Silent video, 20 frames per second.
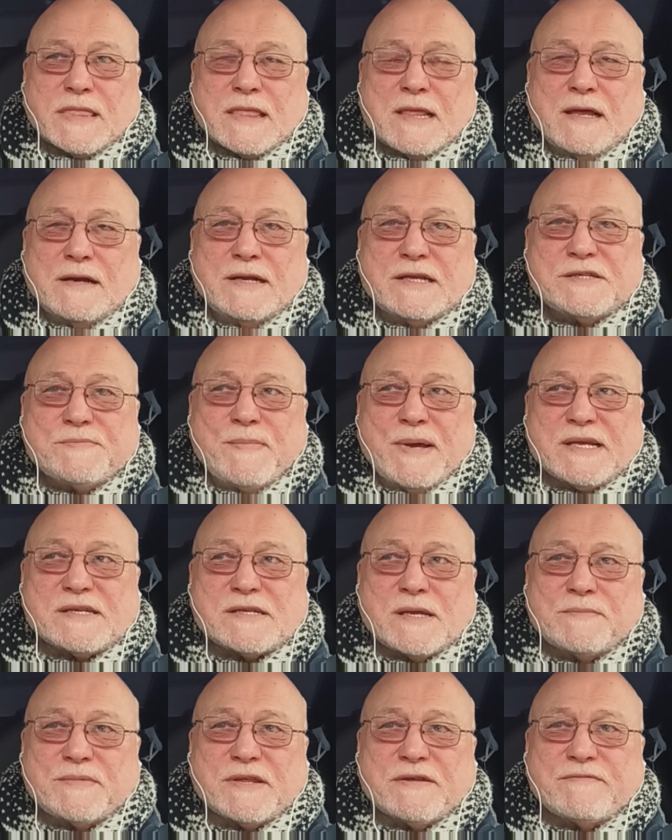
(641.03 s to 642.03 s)
Now let's make
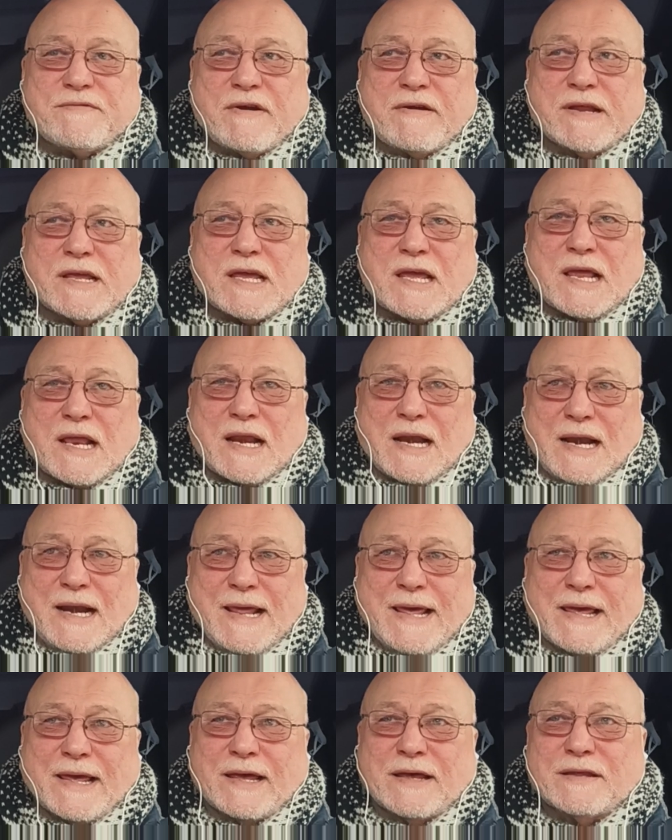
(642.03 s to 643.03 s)
something very
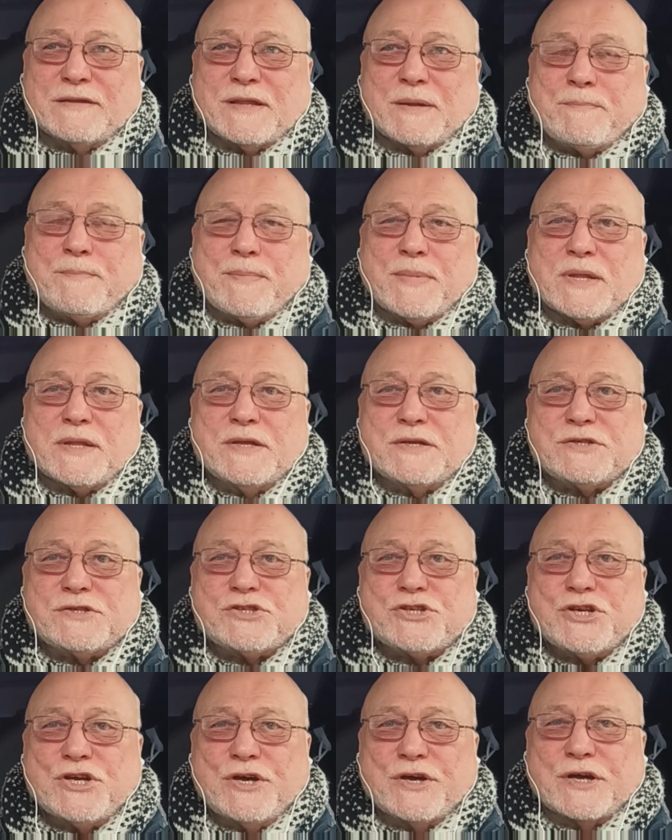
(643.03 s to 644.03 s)
clear. The
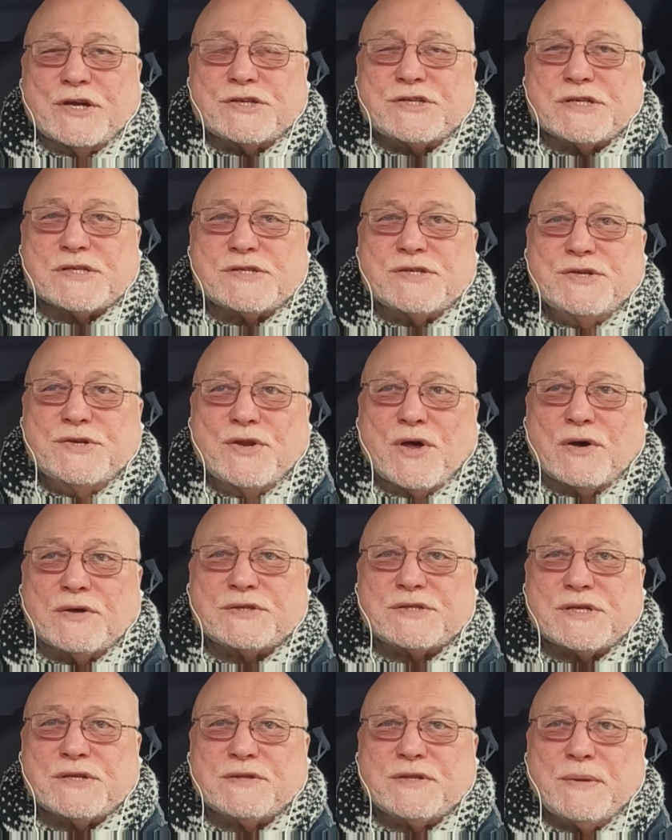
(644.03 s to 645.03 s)
church is
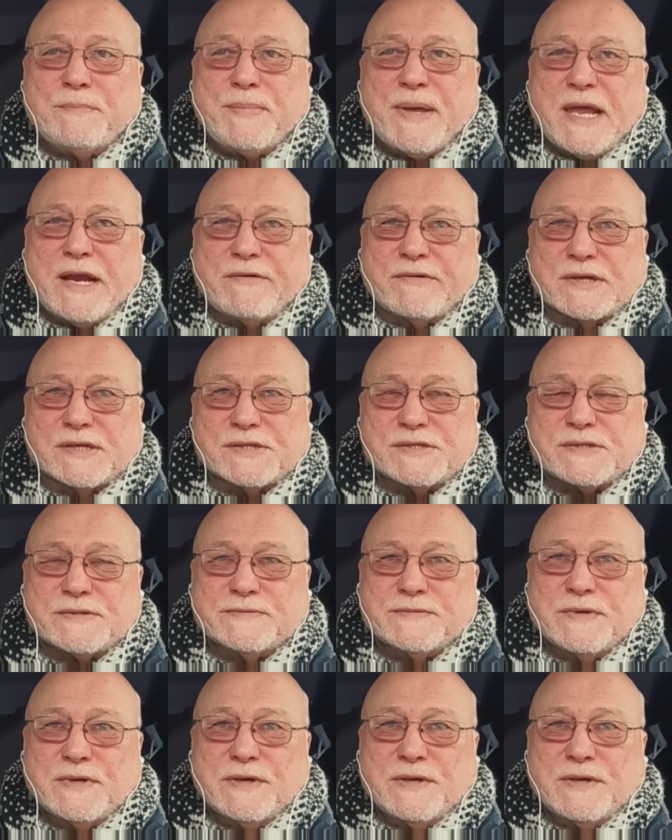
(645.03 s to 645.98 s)
not the parent.